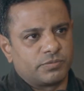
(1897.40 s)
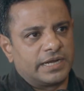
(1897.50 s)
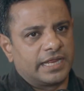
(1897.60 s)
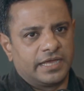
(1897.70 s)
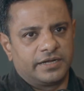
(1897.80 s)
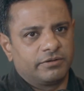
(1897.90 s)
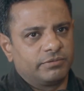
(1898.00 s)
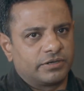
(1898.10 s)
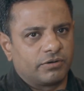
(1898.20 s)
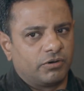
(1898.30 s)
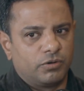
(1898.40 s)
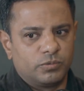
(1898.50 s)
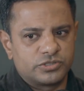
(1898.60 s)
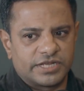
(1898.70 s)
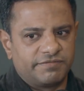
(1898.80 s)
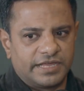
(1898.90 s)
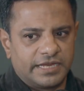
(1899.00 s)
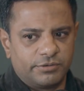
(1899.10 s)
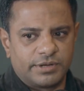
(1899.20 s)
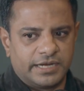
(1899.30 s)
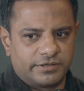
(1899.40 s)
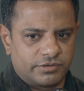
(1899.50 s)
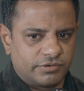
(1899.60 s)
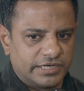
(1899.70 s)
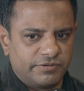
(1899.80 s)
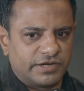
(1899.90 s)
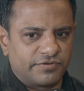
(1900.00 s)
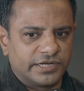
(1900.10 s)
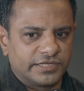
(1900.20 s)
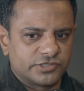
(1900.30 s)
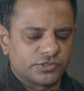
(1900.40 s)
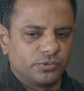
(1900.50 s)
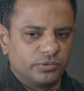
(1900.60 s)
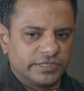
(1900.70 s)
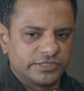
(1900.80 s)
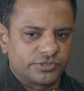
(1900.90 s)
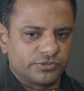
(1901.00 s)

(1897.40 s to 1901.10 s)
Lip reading: one area where almost every educator or anyone running a school needs